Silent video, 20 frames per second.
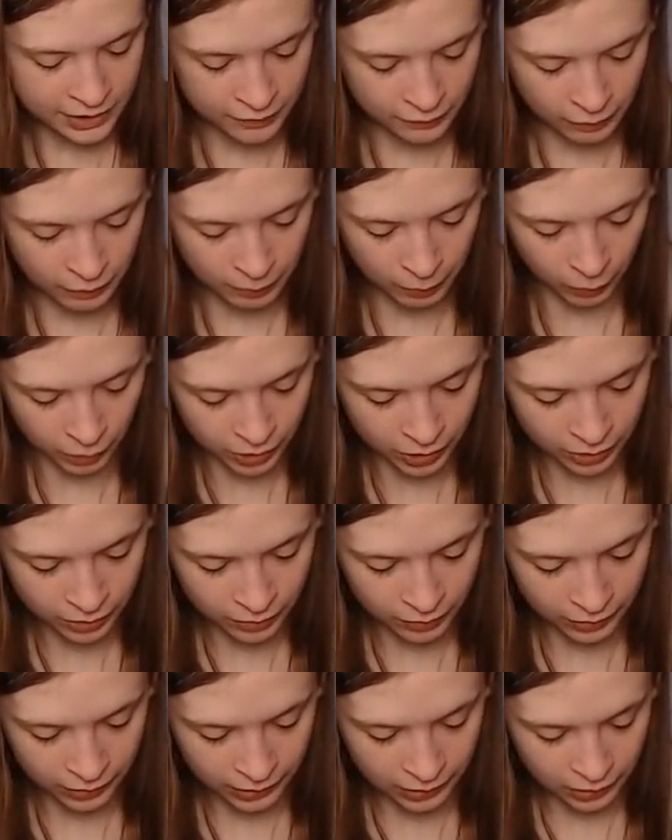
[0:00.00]
Cipher
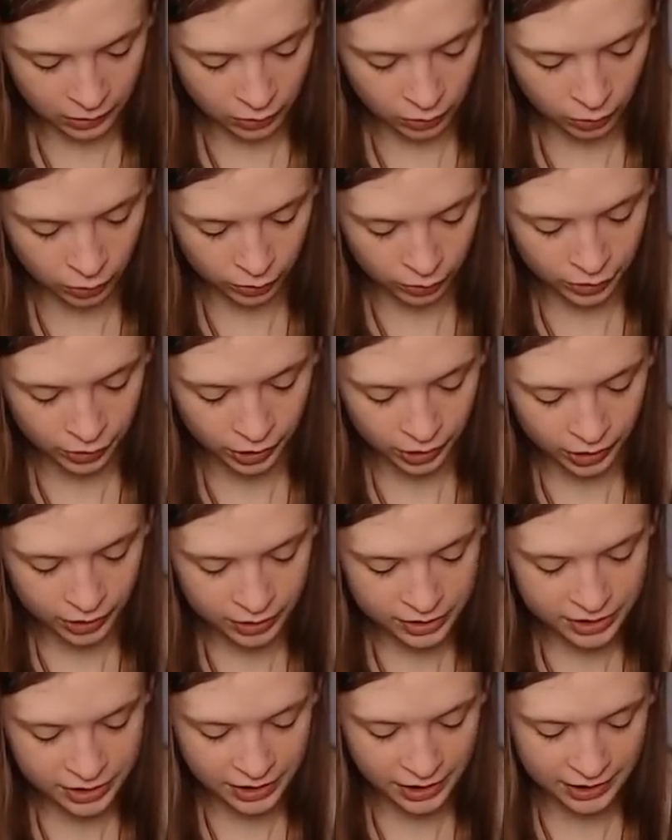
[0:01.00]
bordered gold
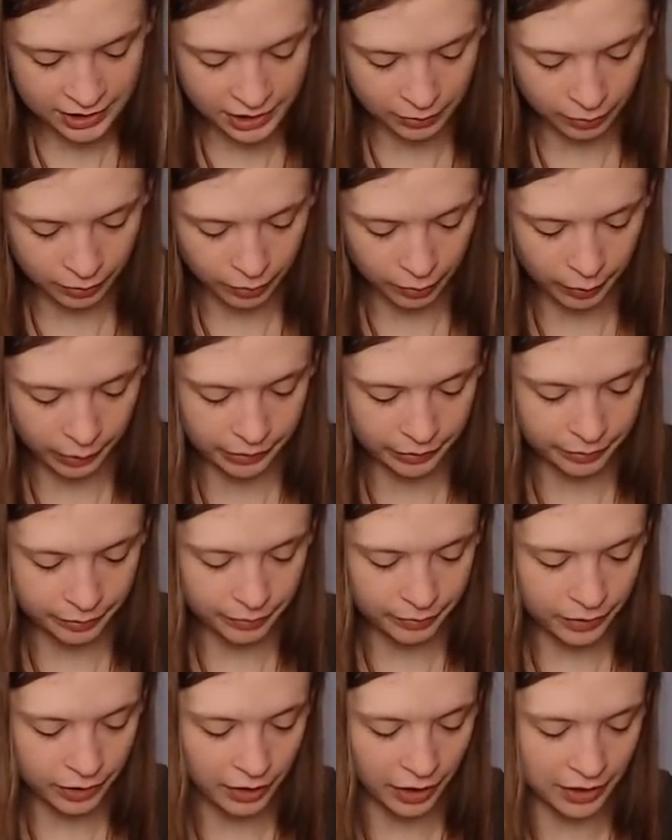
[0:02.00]
cards. That's not really well.
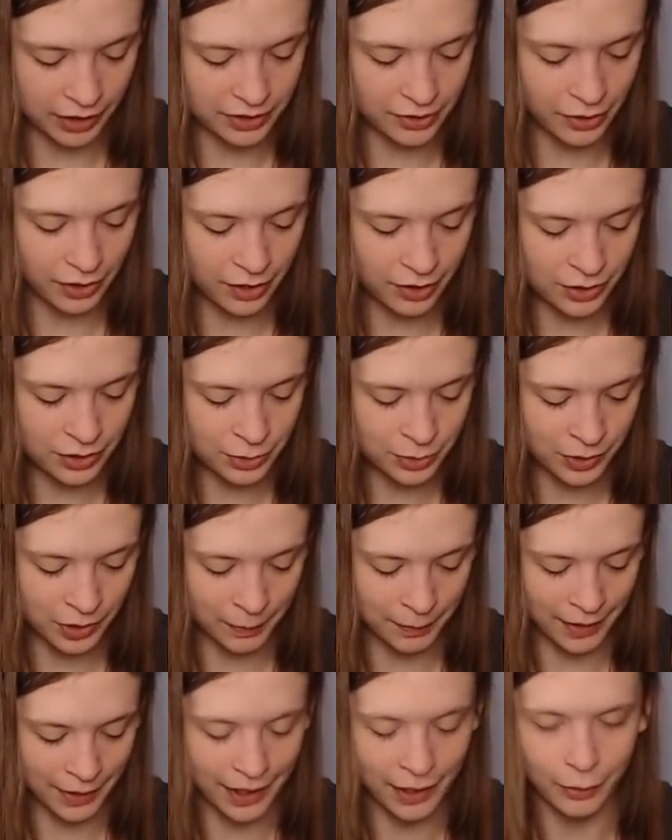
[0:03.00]
Okay, so here's
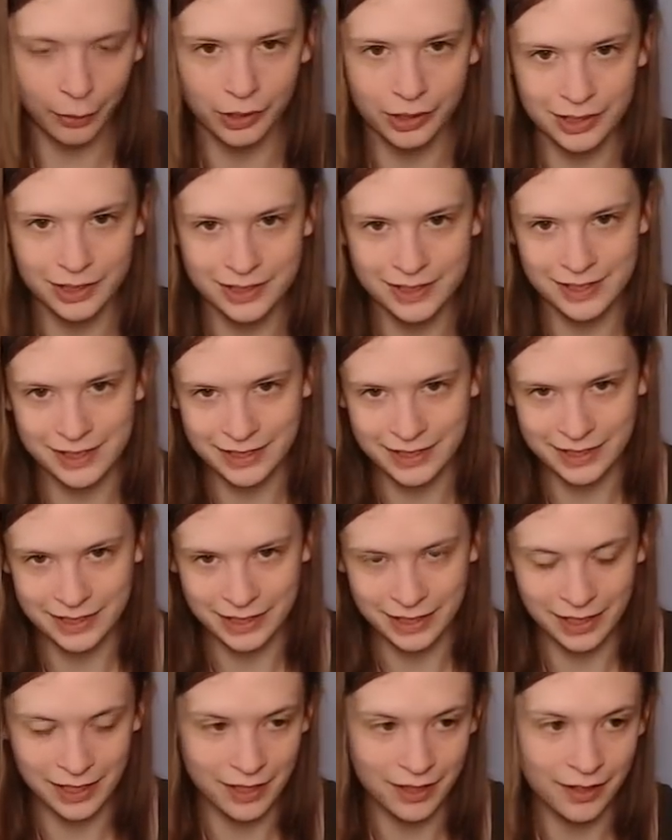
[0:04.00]
where the power is. This
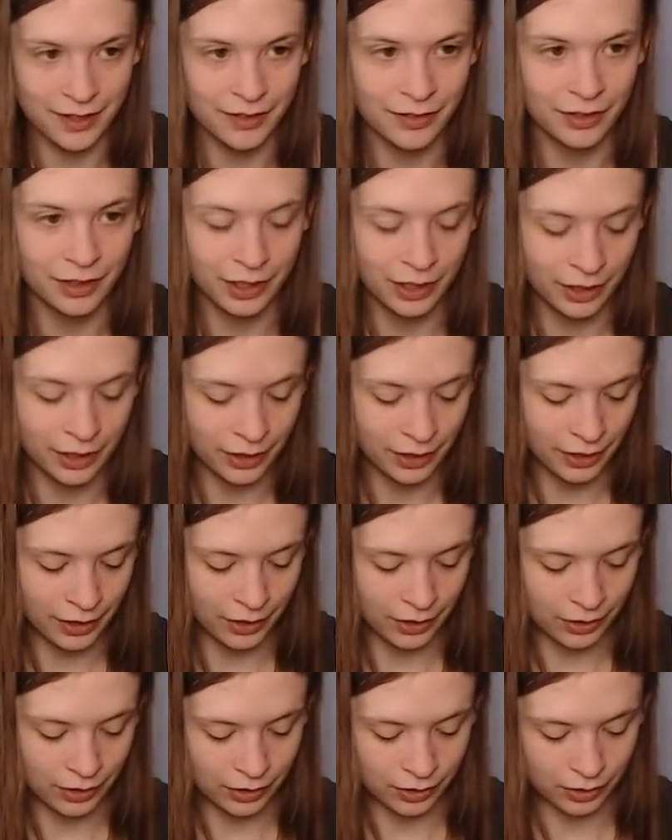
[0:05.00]
is the
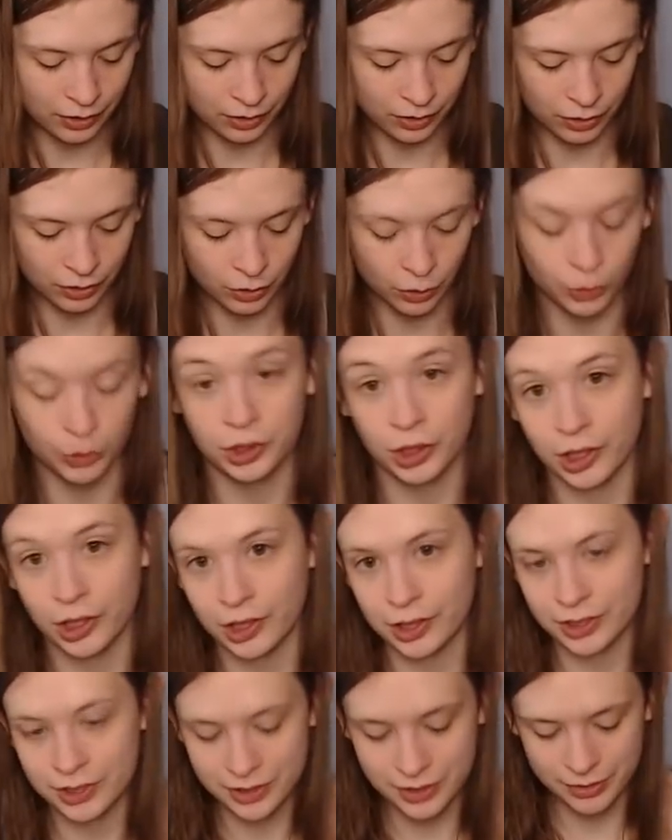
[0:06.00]
gold
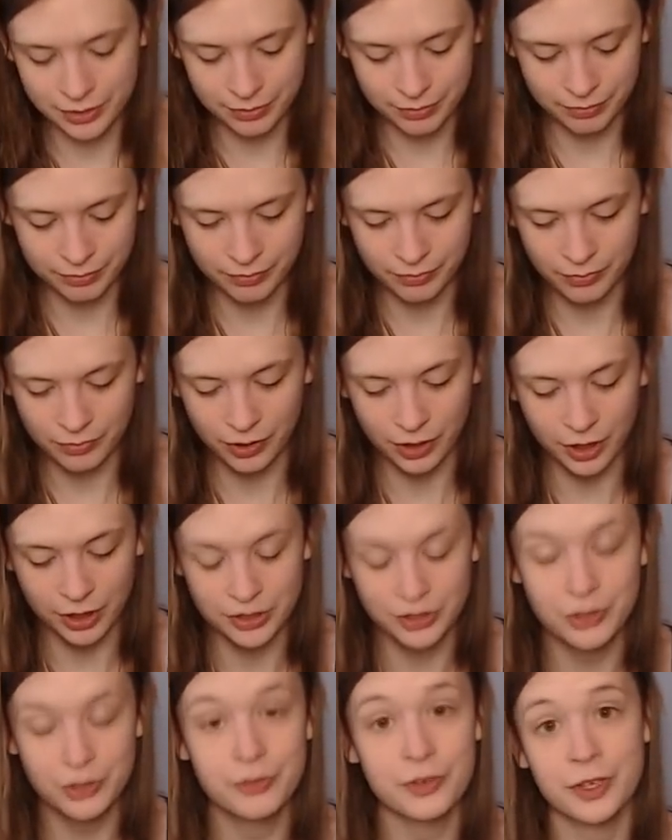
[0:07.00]
cards.
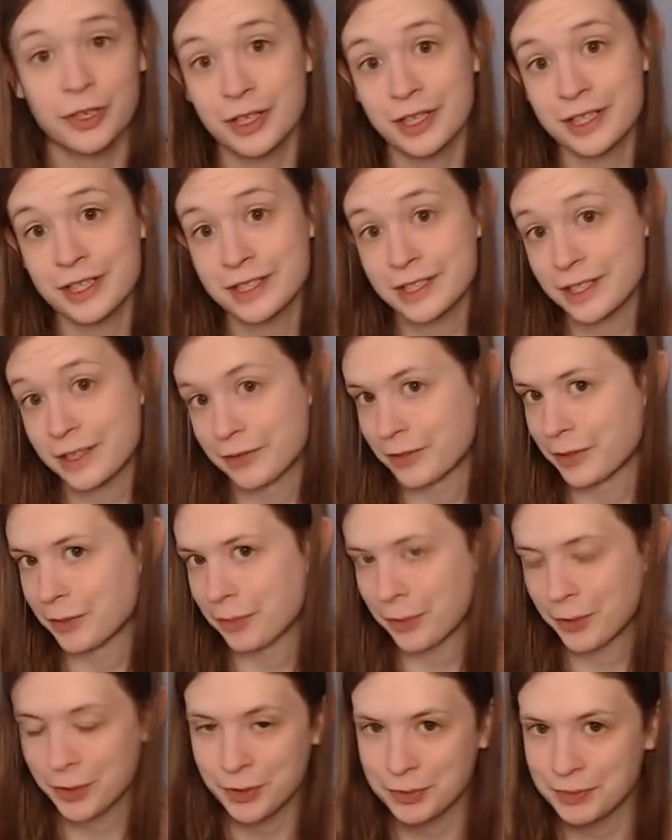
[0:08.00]
Also very easy to
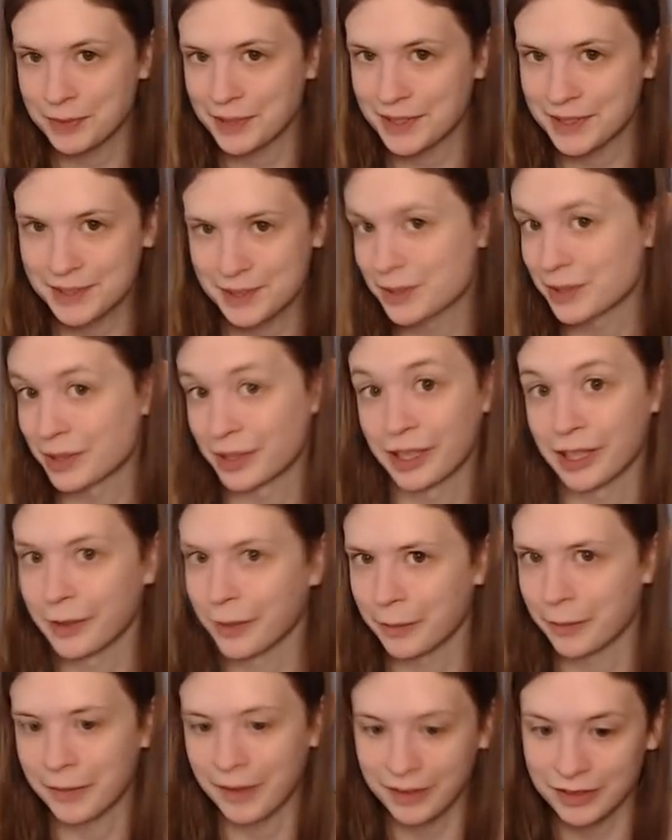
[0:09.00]
flip through because there's a
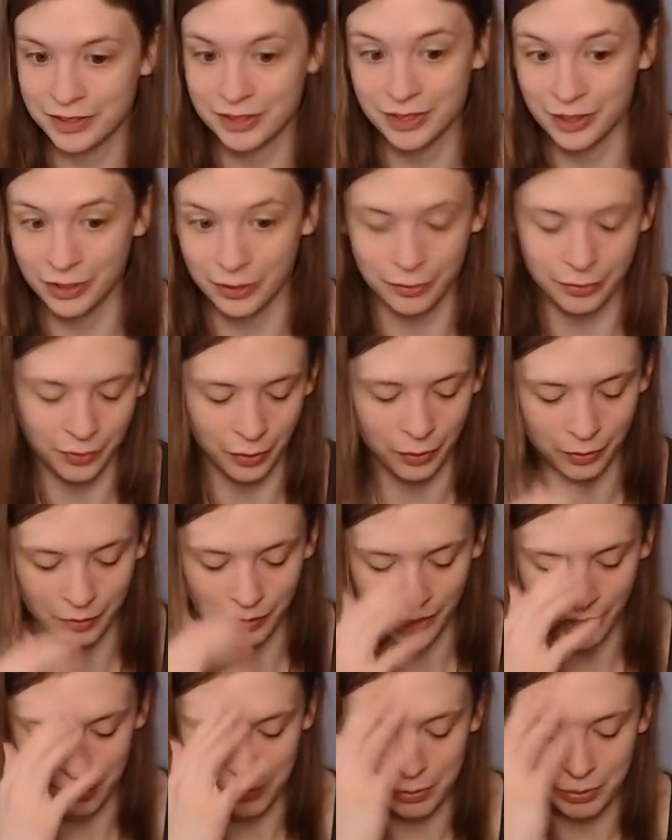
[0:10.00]
lot of them that just
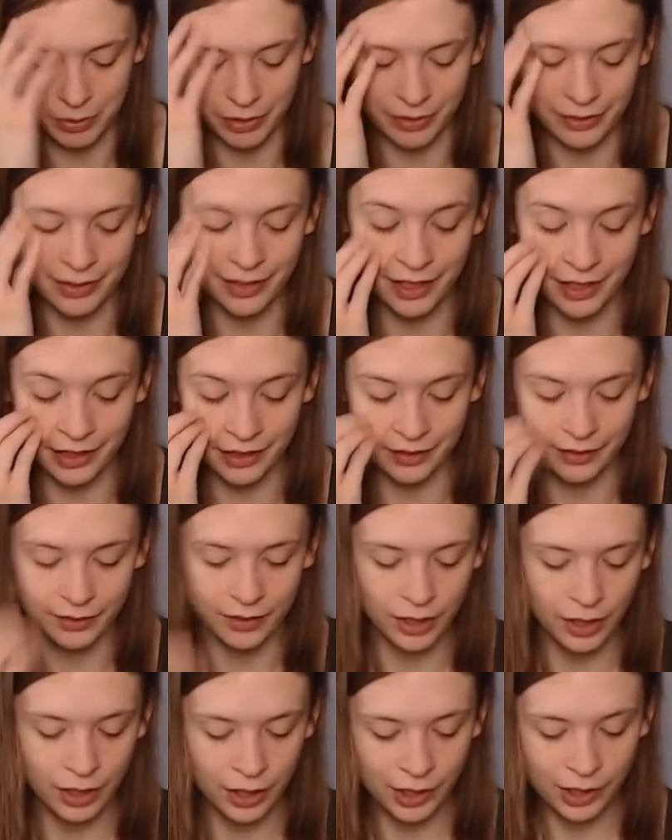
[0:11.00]
can't be put in the deck.